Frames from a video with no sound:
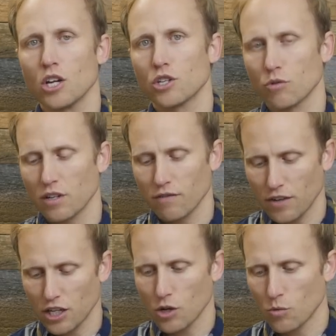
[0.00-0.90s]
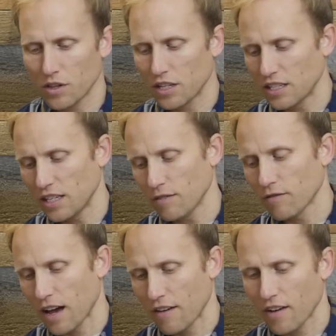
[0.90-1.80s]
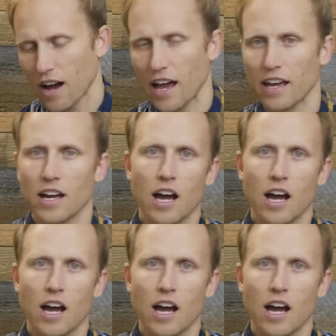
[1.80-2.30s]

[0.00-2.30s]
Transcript: shooting video with the T5i.